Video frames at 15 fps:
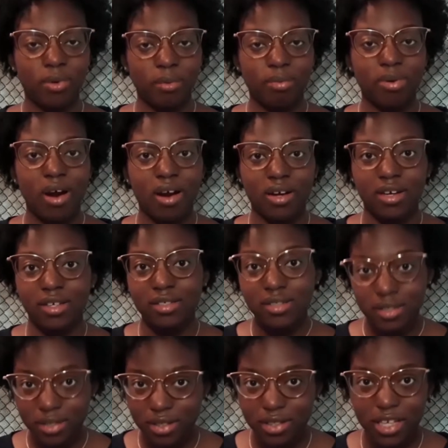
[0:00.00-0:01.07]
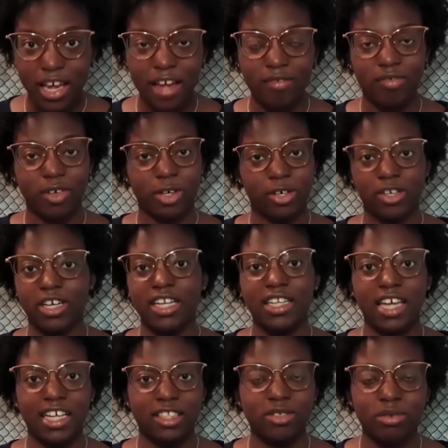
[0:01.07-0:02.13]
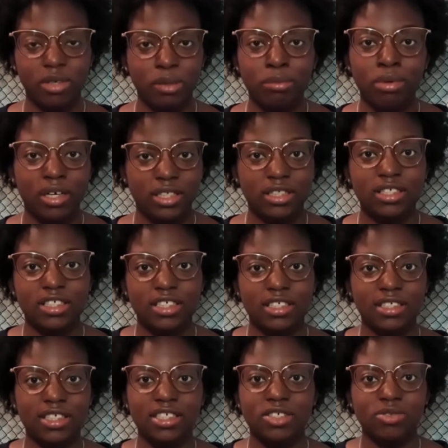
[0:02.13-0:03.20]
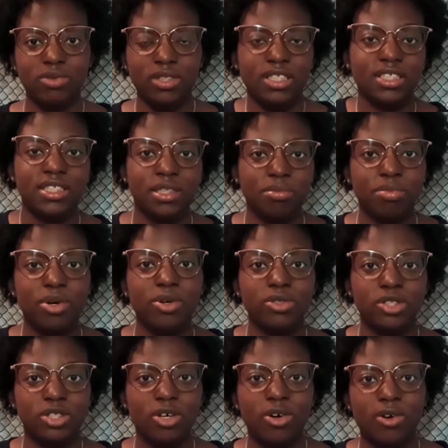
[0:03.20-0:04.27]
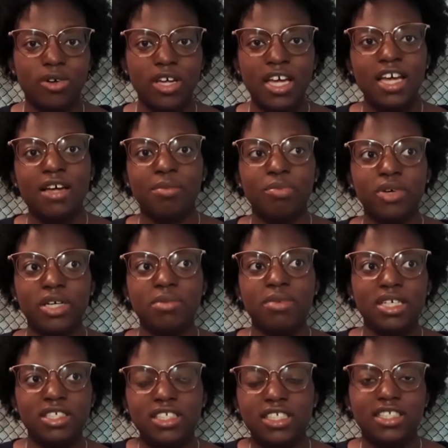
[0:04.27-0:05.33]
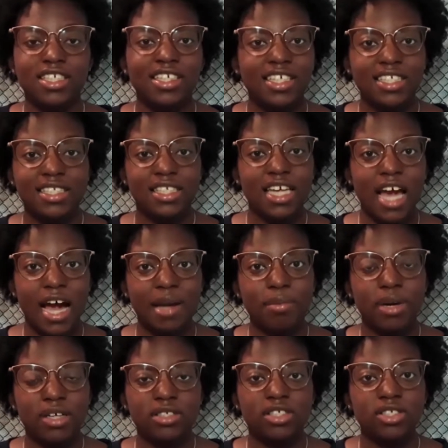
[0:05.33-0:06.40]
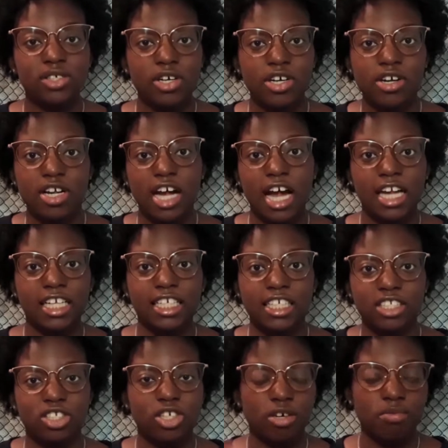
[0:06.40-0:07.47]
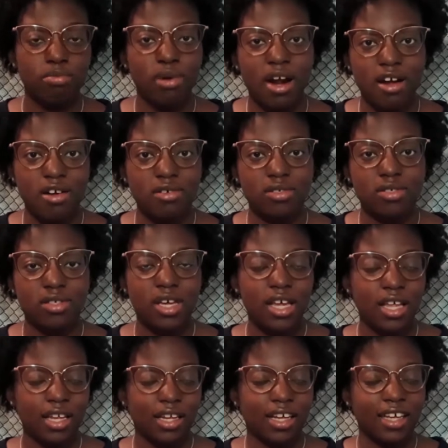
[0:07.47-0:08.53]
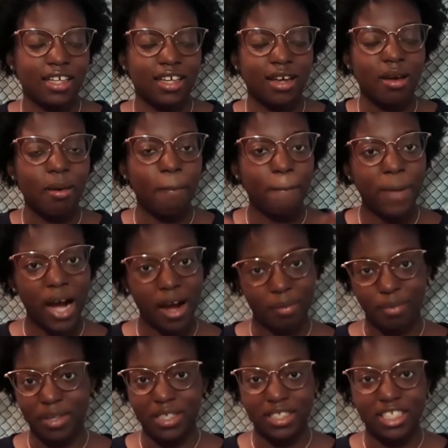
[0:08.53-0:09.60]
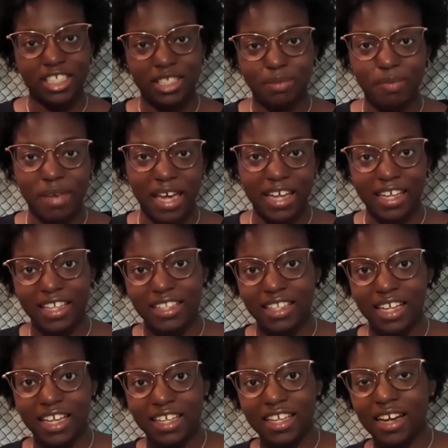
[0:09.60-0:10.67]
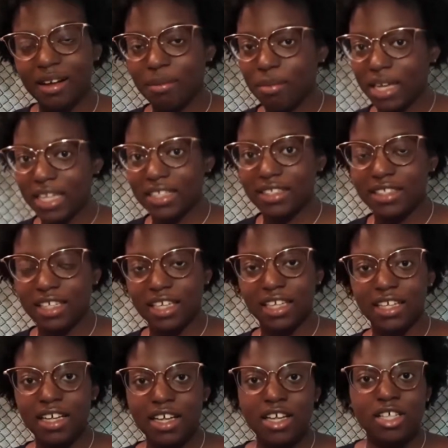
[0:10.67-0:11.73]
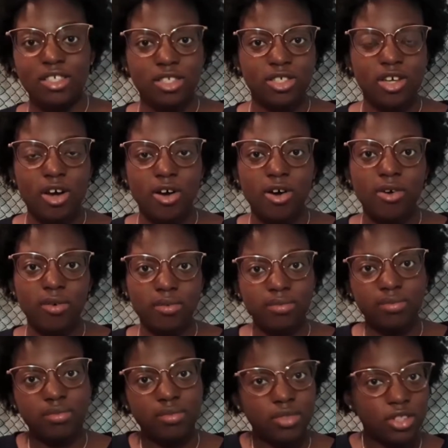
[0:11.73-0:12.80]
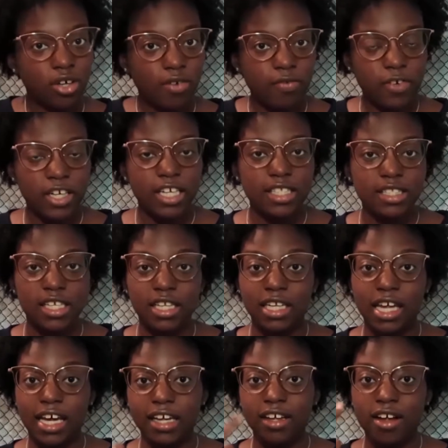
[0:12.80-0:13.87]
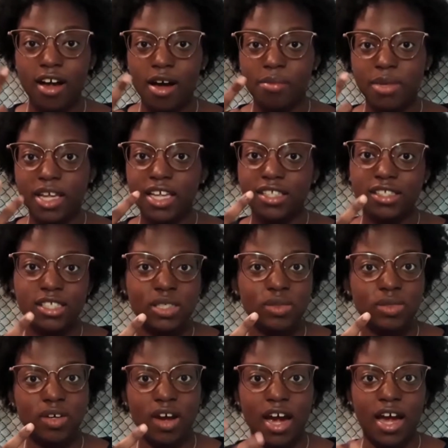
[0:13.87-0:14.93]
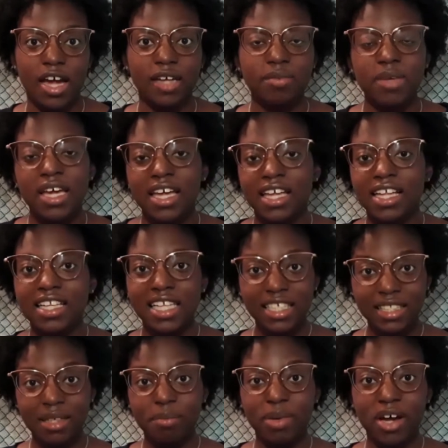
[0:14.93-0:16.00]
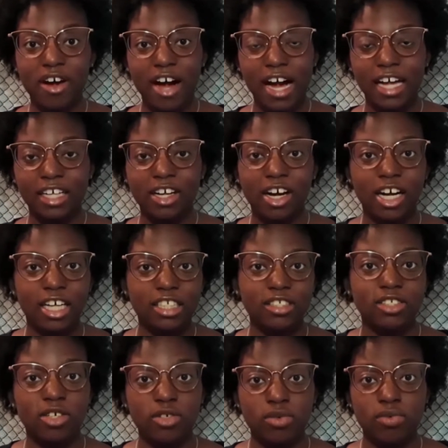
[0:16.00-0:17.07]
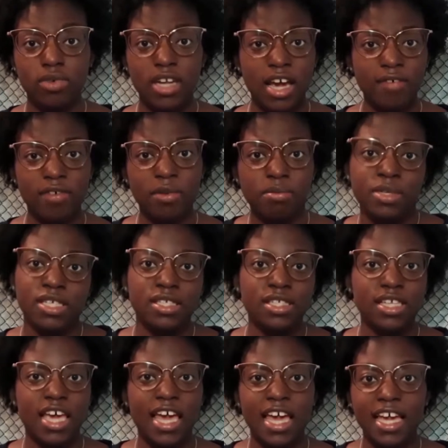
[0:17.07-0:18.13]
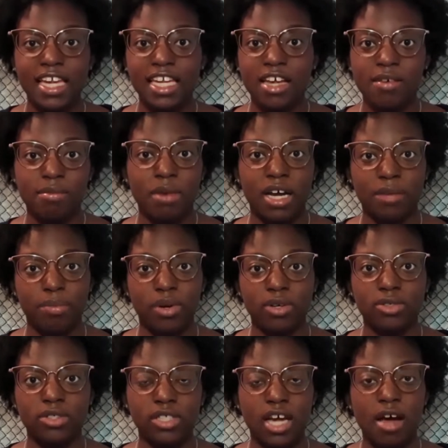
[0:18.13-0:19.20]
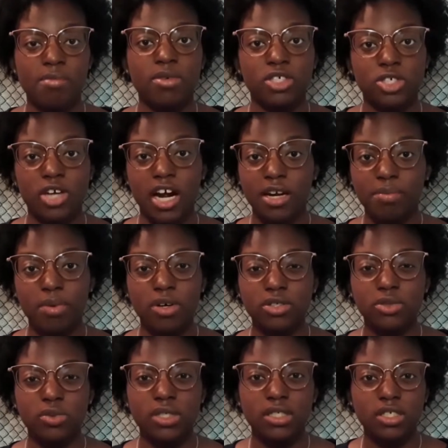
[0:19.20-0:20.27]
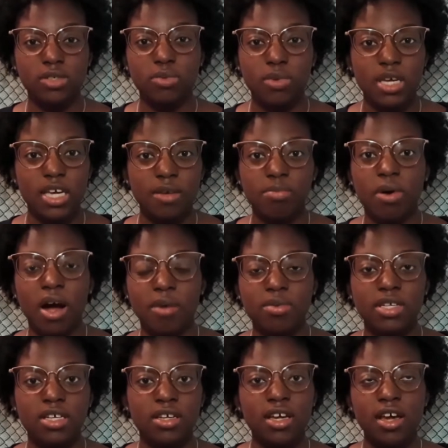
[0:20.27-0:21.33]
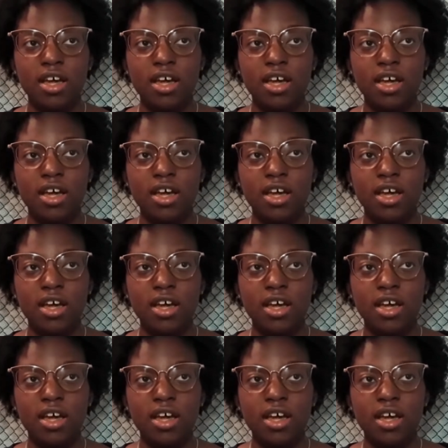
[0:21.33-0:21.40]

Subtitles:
products ever in like 3 brushes, and it's really simple. So pretty much just an easy eyebrow tutorial on how to get your brows like popping, just banging, like amazing. So don't forget to like, comment, and subscribe. Click the bell icon so you never miss any of my posts. I'm gonna try to post once a week, probably